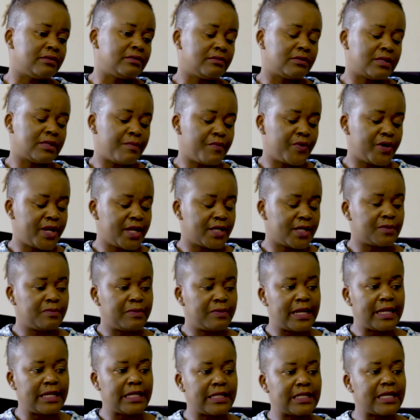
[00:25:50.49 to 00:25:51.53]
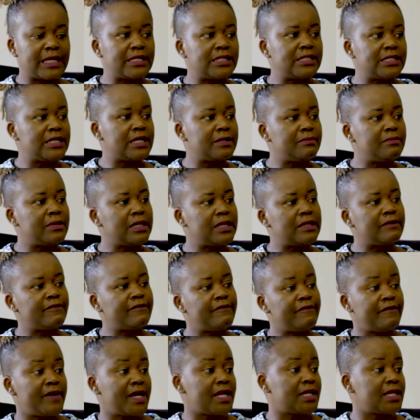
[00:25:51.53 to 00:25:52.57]
somebody explaining that she had been
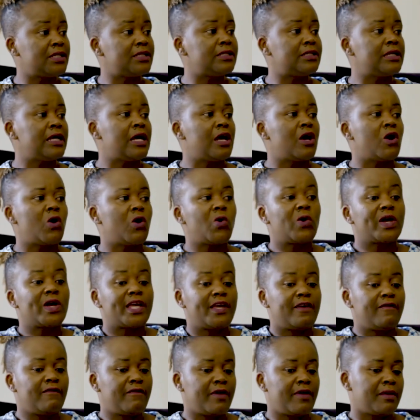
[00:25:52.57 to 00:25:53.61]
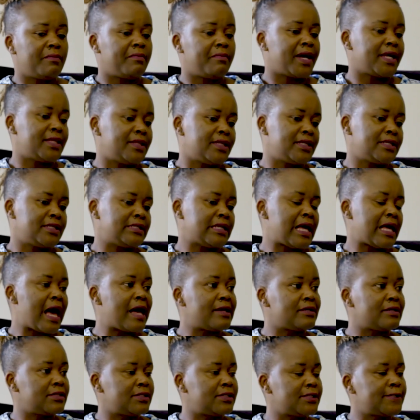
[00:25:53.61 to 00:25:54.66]
fed or given by this
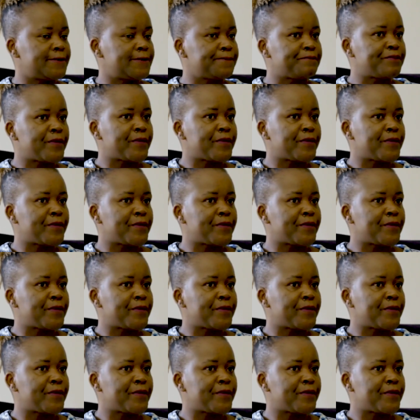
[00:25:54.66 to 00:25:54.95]
aunt